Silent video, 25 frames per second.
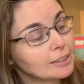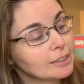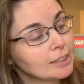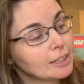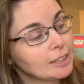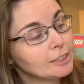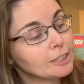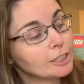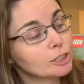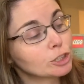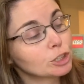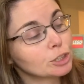
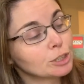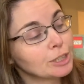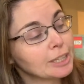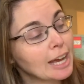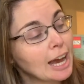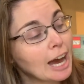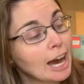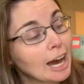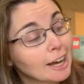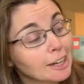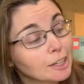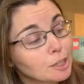initially
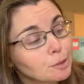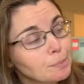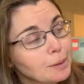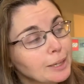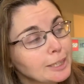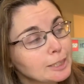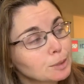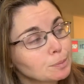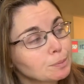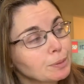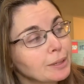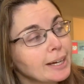on a
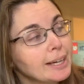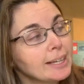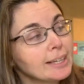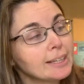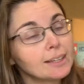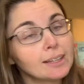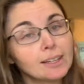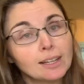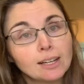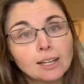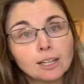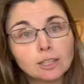base
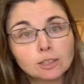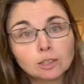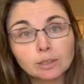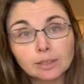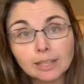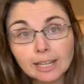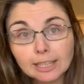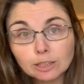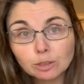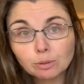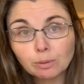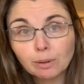plate, so
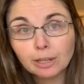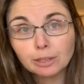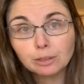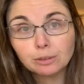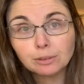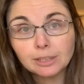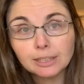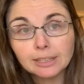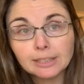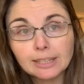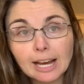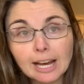that's why you
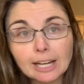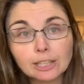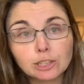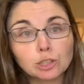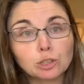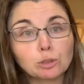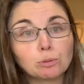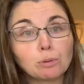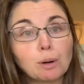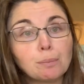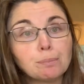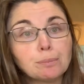need an
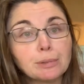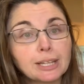extra one,